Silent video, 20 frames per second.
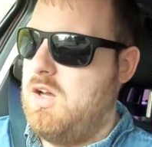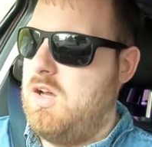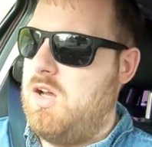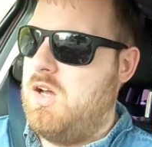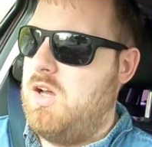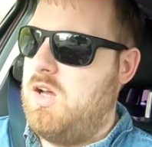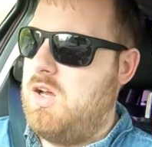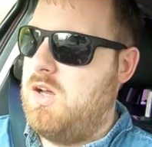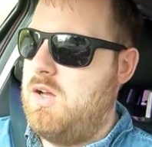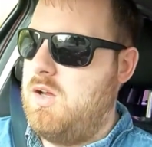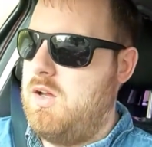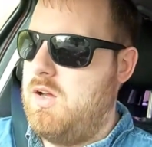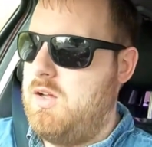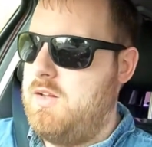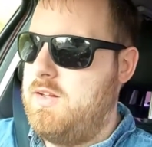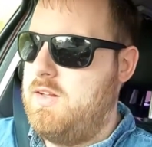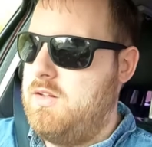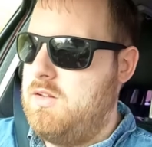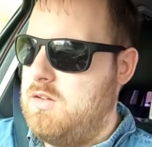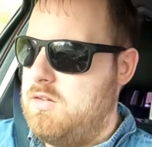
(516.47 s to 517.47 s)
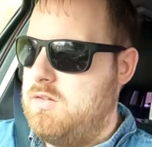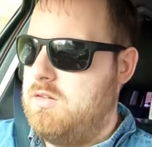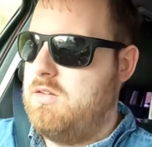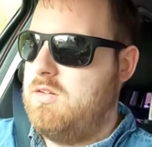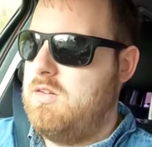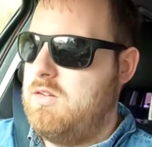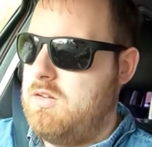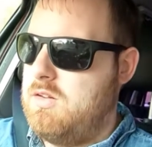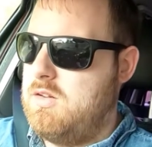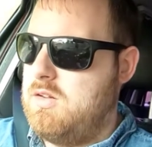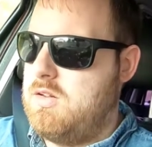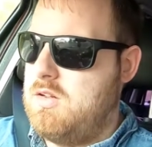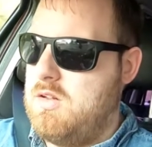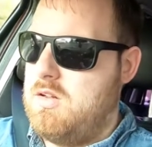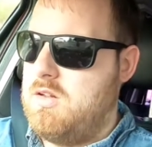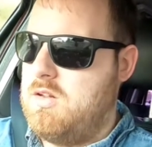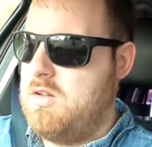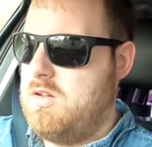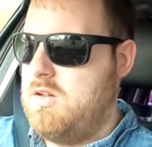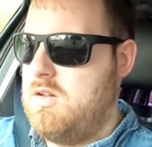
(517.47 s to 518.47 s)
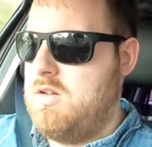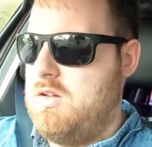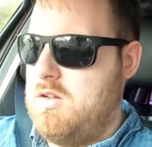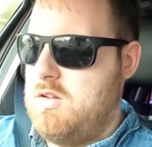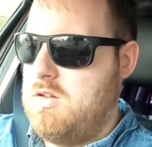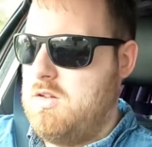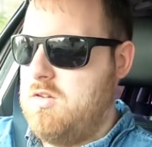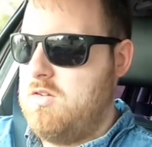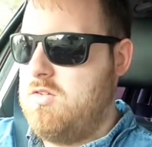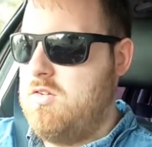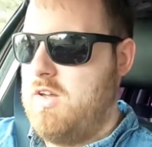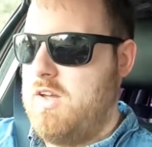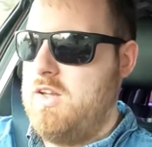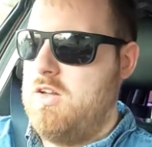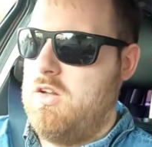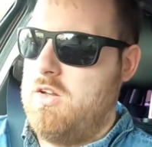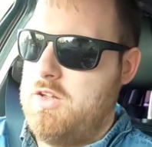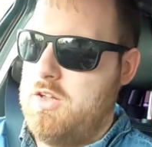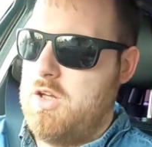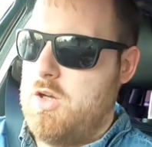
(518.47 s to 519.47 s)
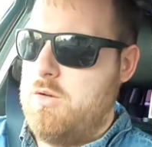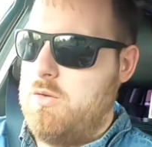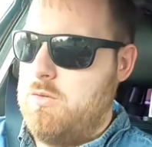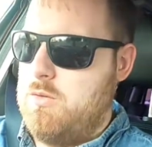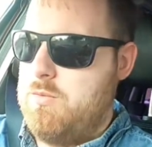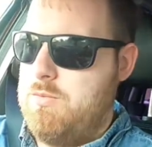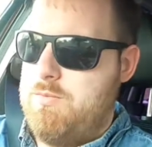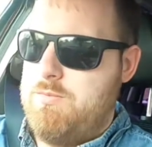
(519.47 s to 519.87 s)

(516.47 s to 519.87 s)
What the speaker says: and then say like go,